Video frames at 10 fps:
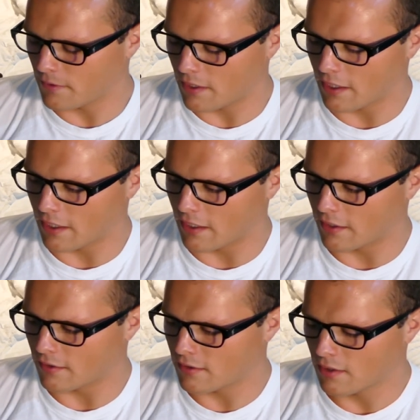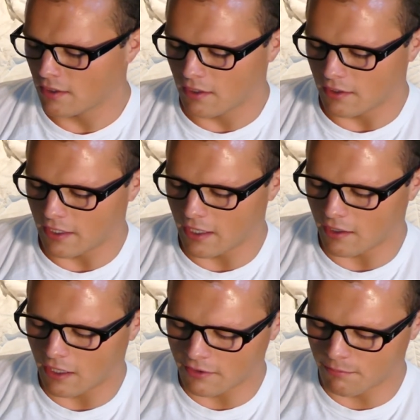And
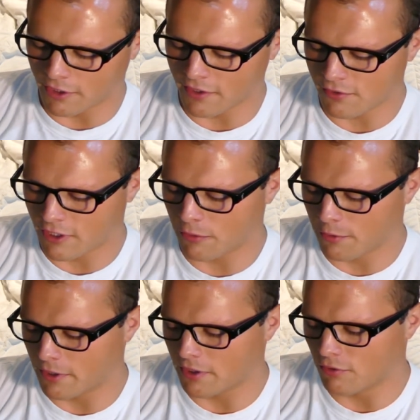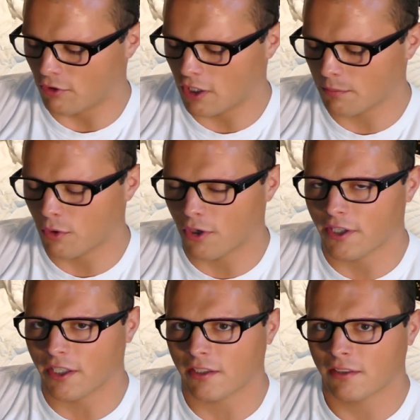yeah, I'd bring this around with me
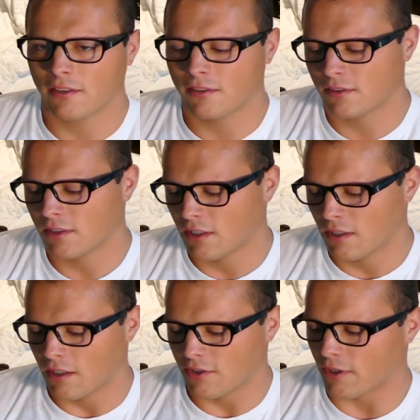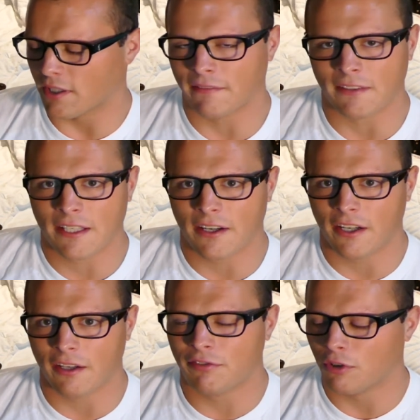longboarding so I didn't have to
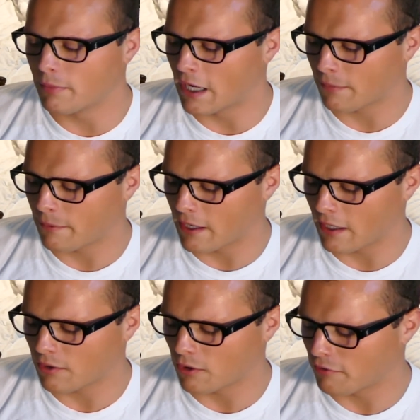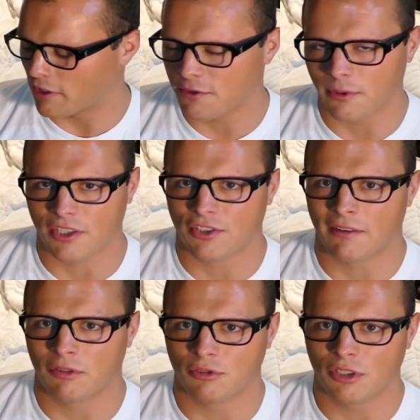carry a full backpack, or if I just wanted to
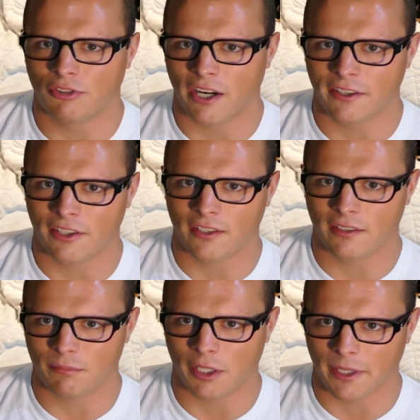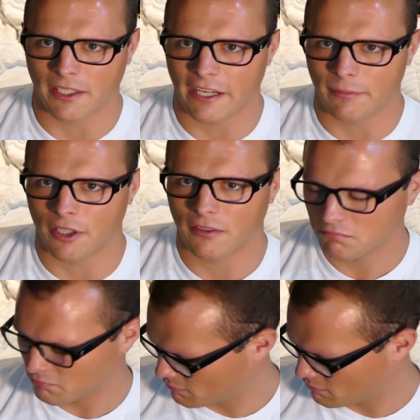travel a little lighter and bring my camera.